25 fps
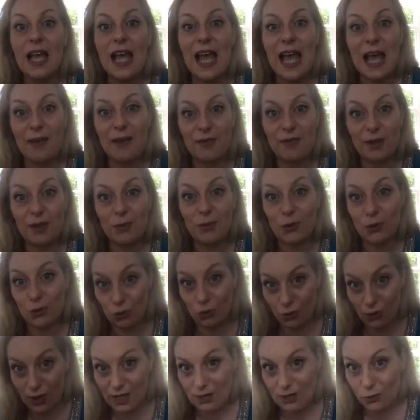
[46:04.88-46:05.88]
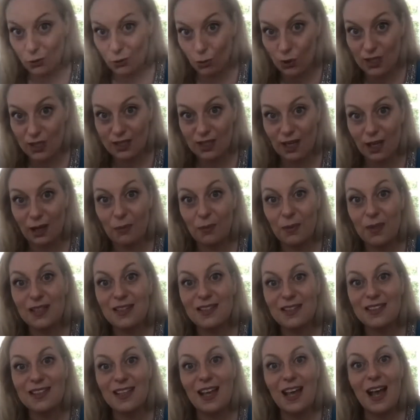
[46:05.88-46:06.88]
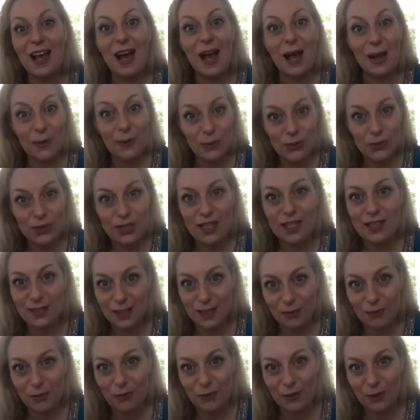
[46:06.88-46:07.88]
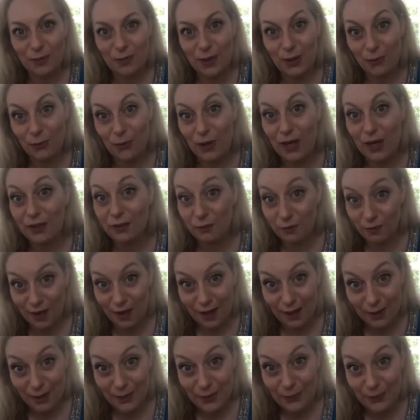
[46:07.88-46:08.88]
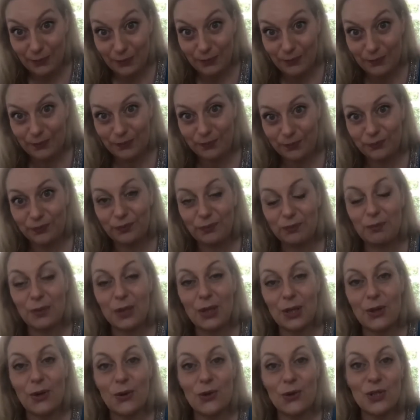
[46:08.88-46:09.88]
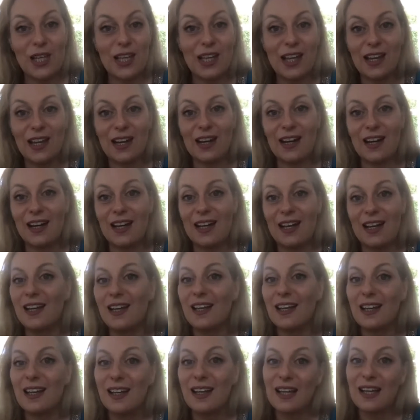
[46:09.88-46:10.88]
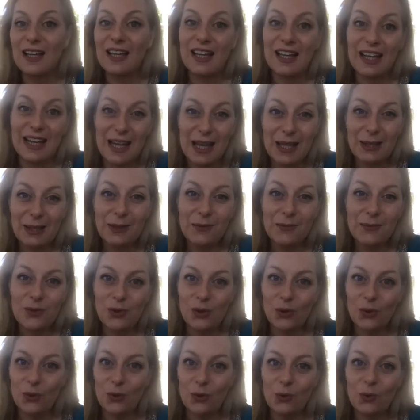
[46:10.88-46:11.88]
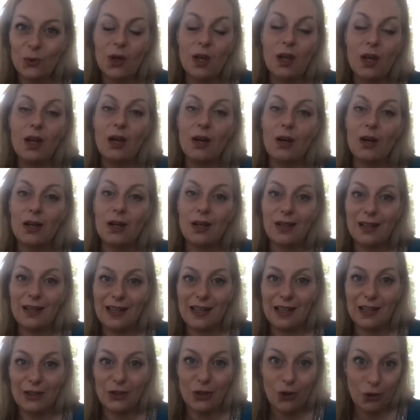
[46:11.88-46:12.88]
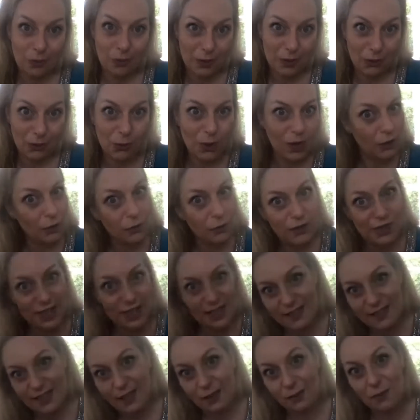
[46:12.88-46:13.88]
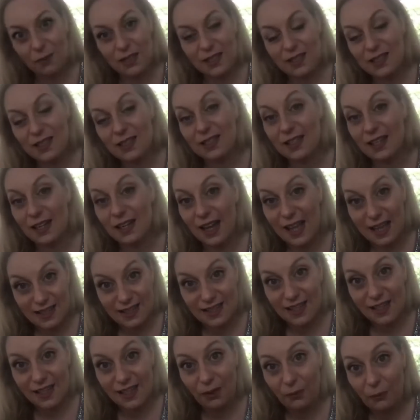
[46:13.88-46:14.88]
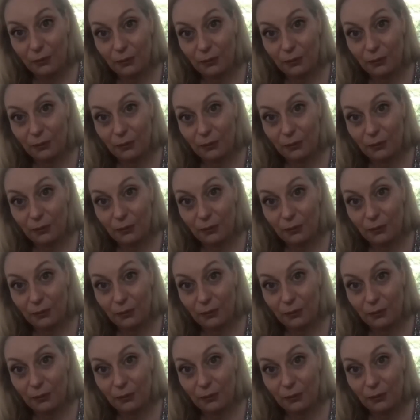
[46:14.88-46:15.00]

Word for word: Every module has two assignments. I would say some of them are quite fun because they are uh, creative. So normally one of the assignments is an essay